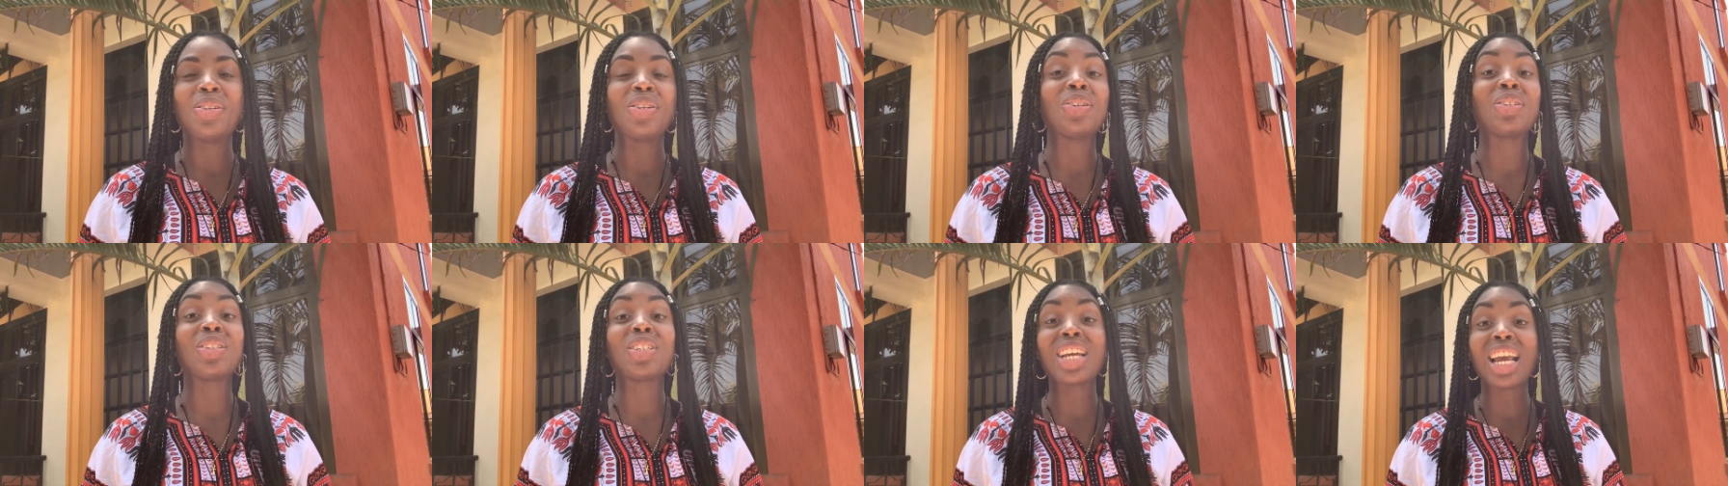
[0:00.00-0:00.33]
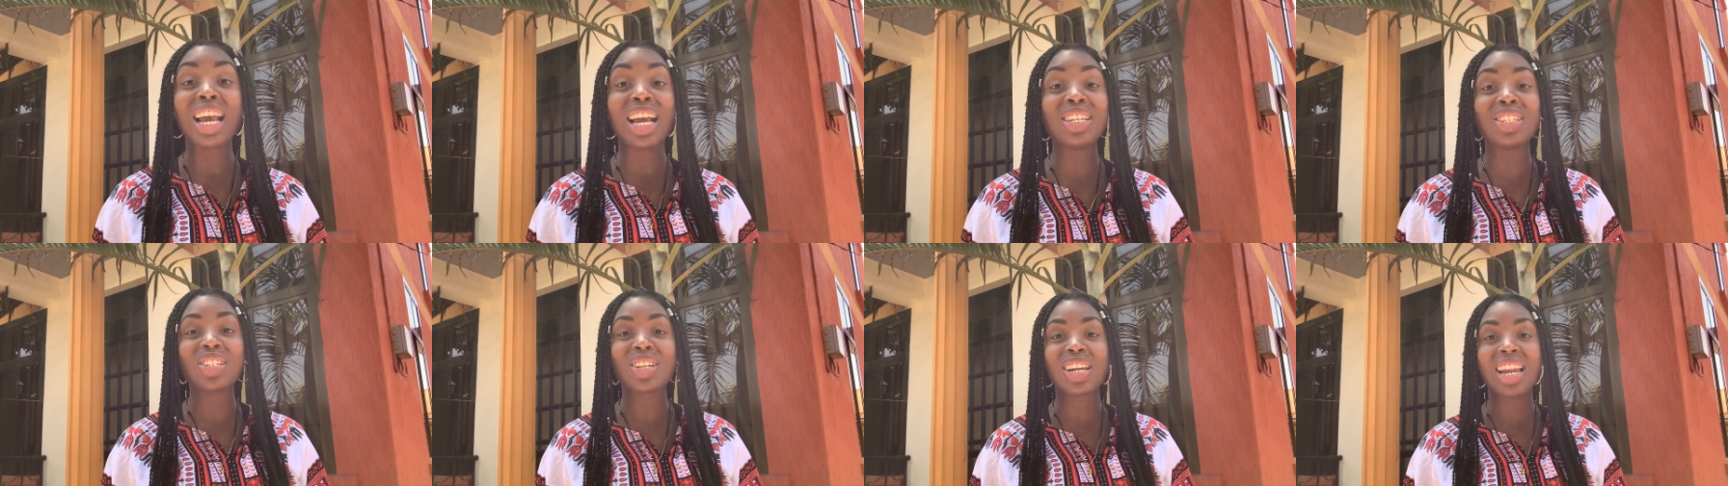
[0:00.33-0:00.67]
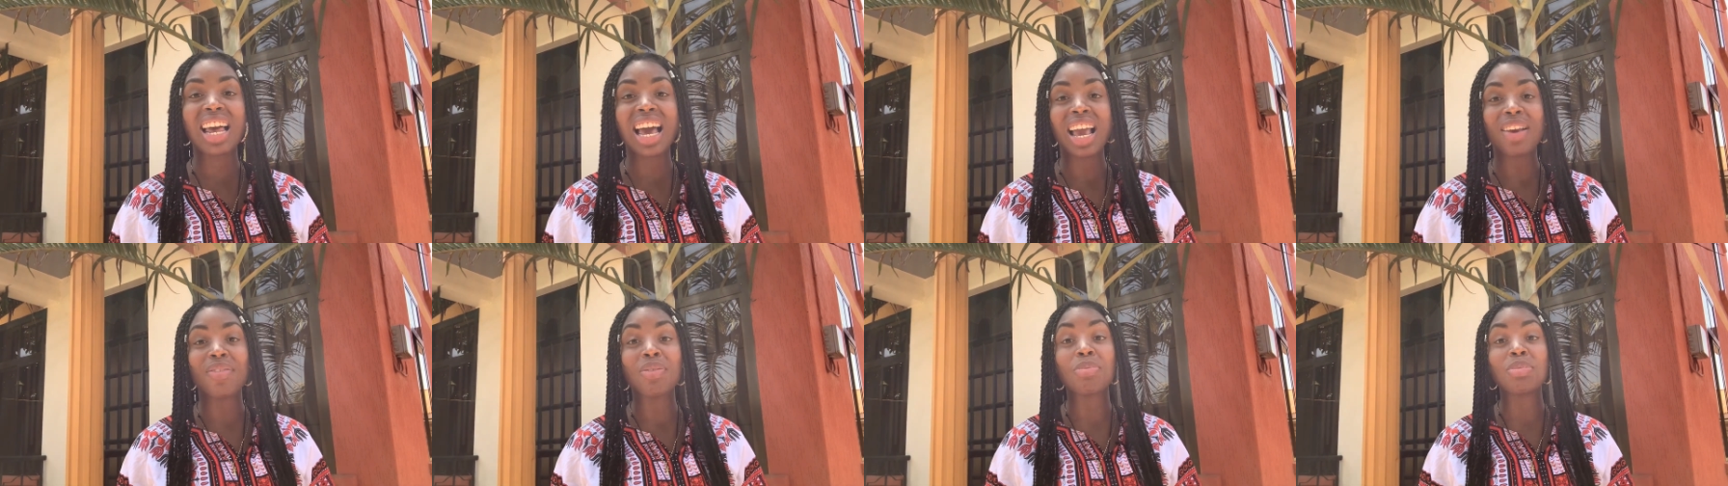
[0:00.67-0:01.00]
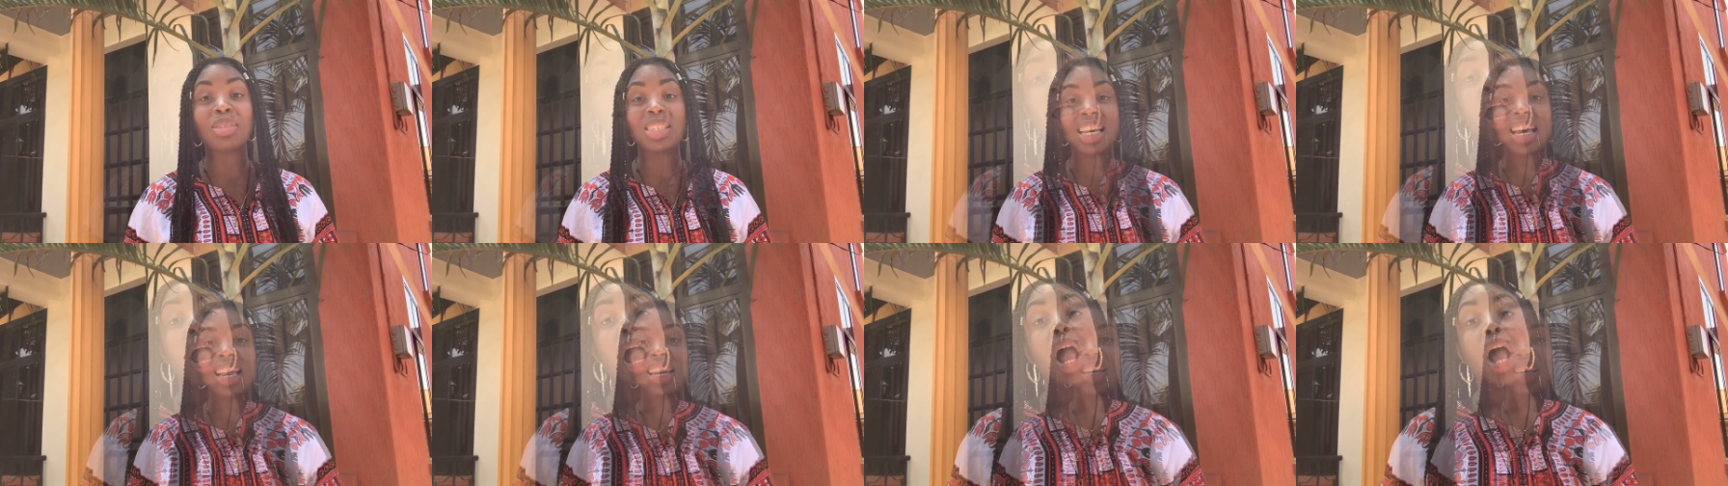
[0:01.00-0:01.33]
It'll change your life, I'm
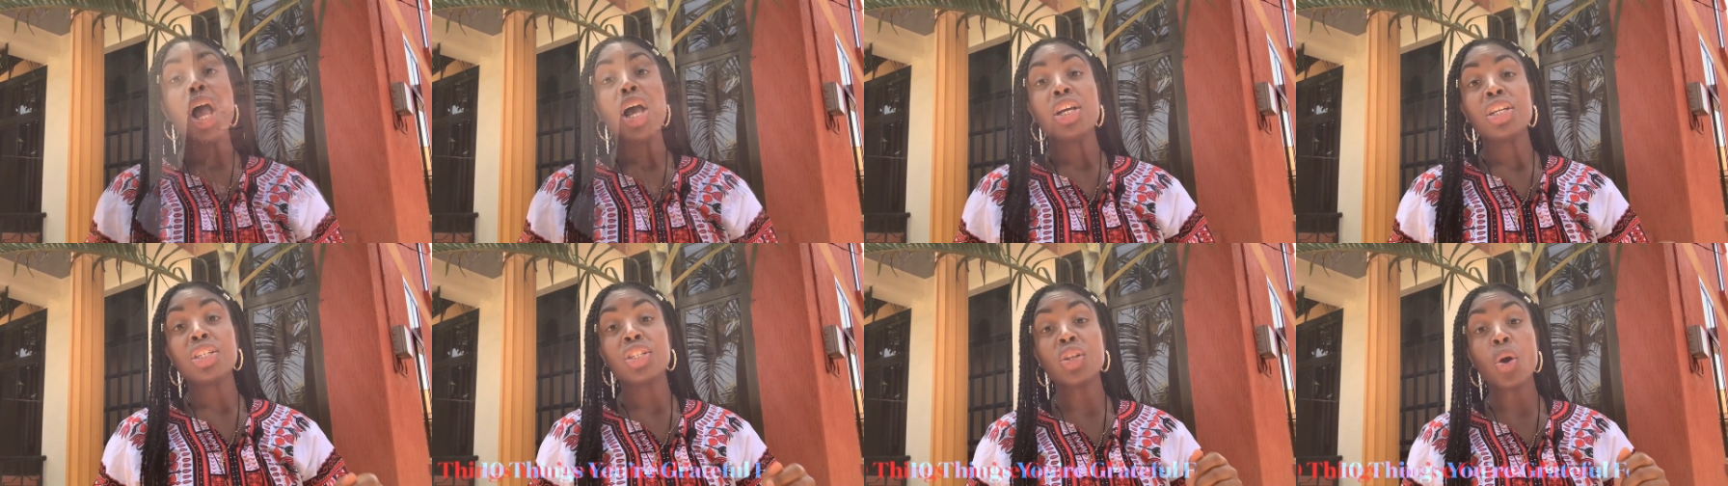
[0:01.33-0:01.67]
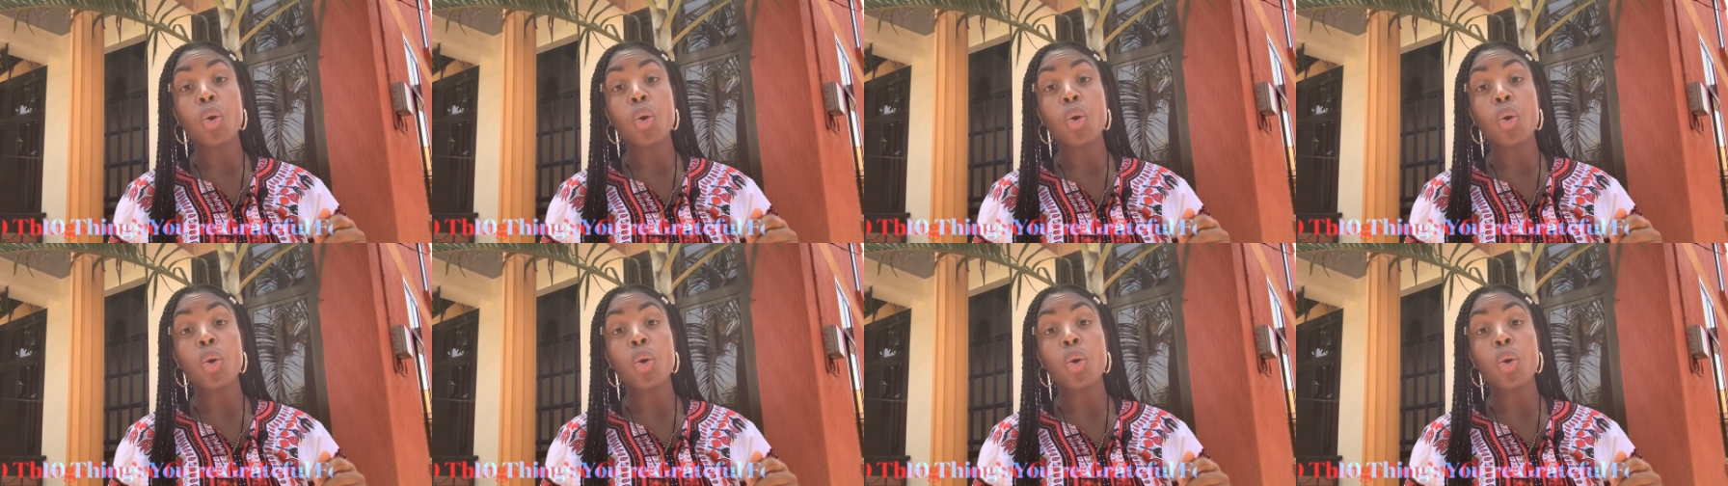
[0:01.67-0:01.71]
telling you. So,